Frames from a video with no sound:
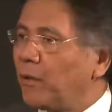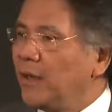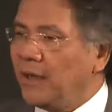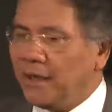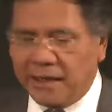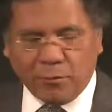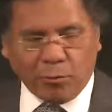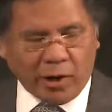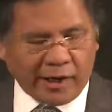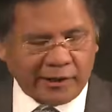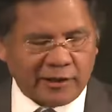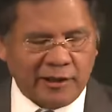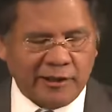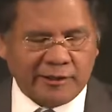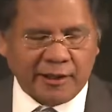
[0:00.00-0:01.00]
they were
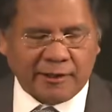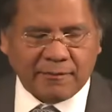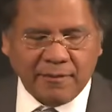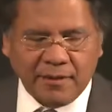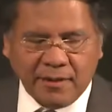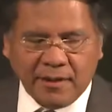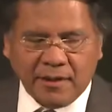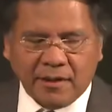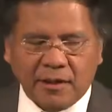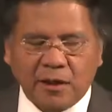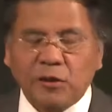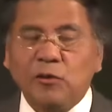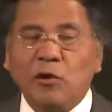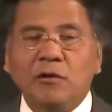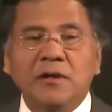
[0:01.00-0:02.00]
catalytic. The
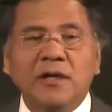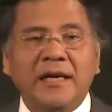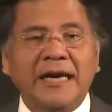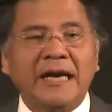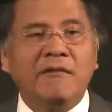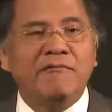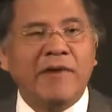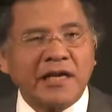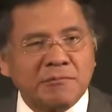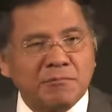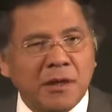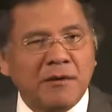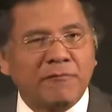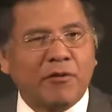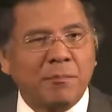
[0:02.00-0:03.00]
total
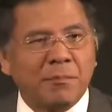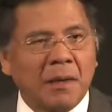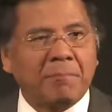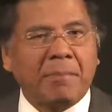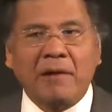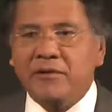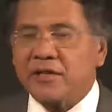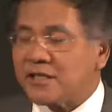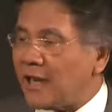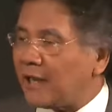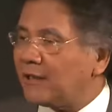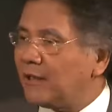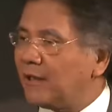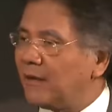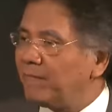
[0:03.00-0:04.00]
investment from the private
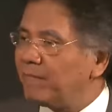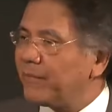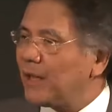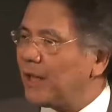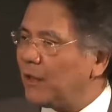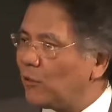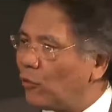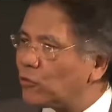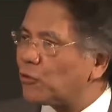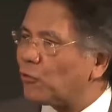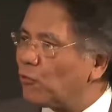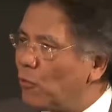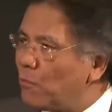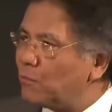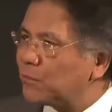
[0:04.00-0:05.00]
sector in those
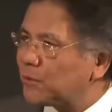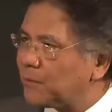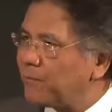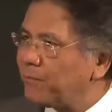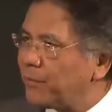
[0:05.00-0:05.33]
rooms